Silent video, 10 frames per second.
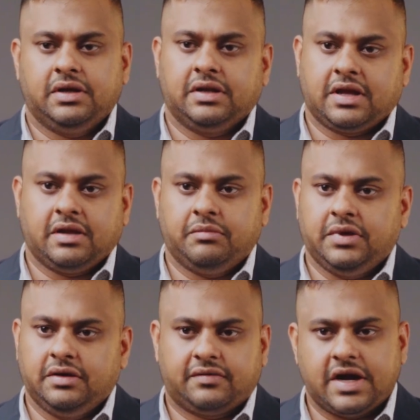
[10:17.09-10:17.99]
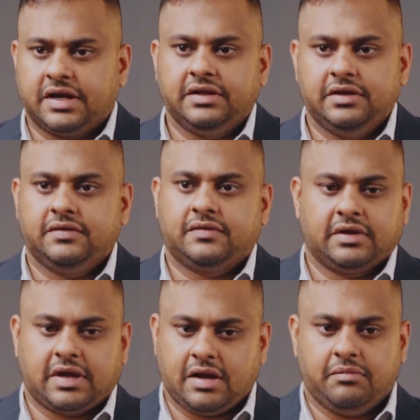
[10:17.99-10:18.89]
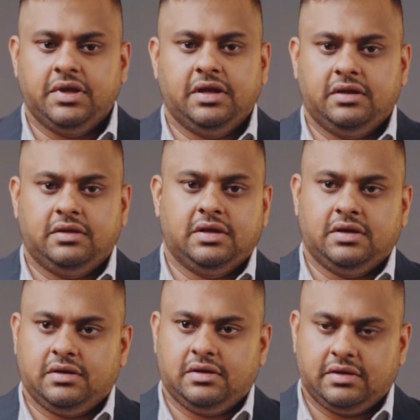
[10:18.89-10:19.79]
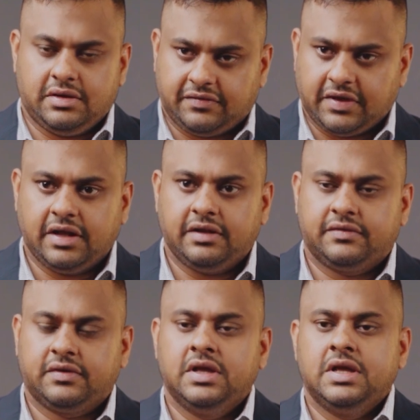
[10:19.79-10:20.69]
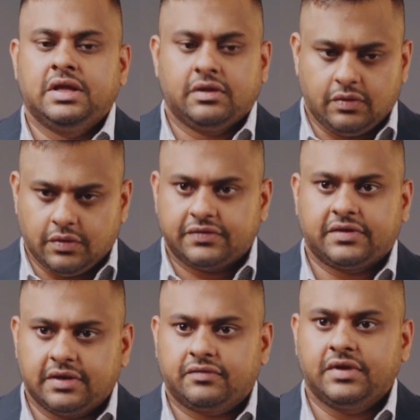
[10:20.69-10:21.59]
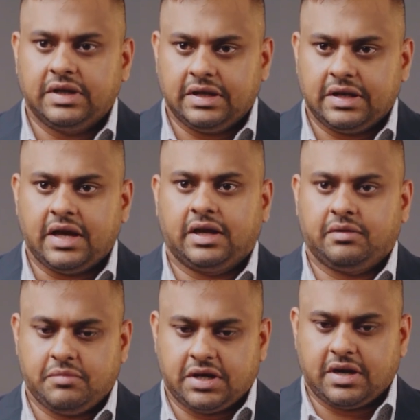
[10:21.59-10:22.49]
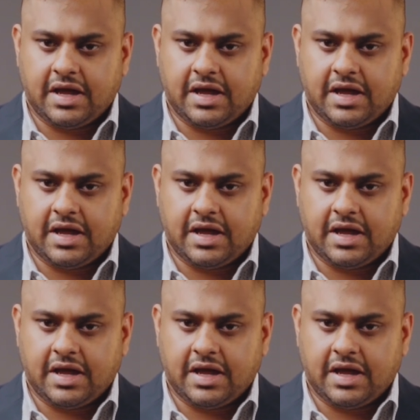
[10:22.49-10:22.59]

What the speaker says: it can be strategies, it can be the sales. Those things will align. But